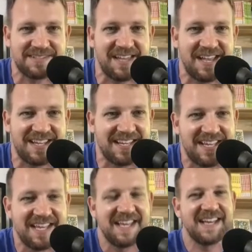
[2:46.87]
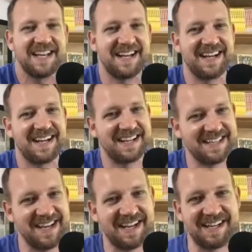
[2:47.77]

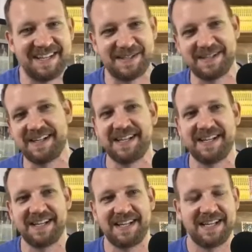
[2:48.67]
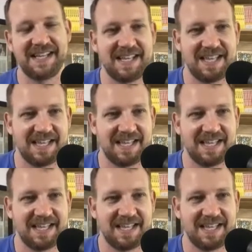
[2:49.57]
The person shown says nothing.